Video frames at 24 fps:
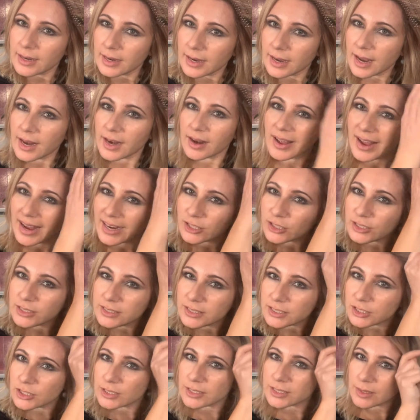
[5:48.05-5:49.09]
And I actually,
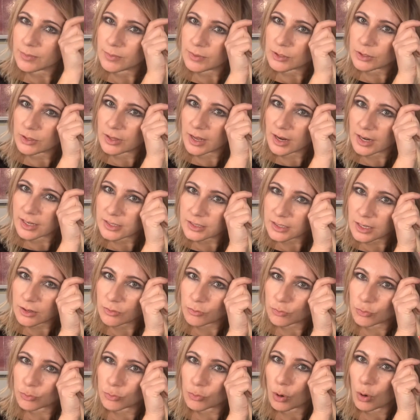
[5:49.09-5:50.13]
did you see me do that? I just kind
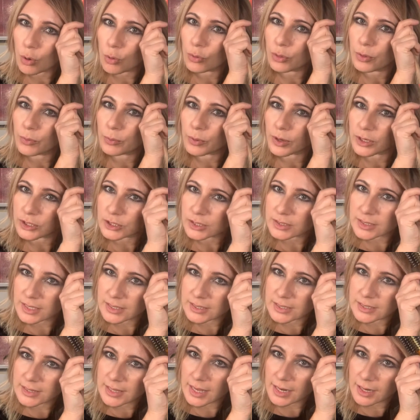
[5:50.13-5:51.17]
of rolled the brush as I did that.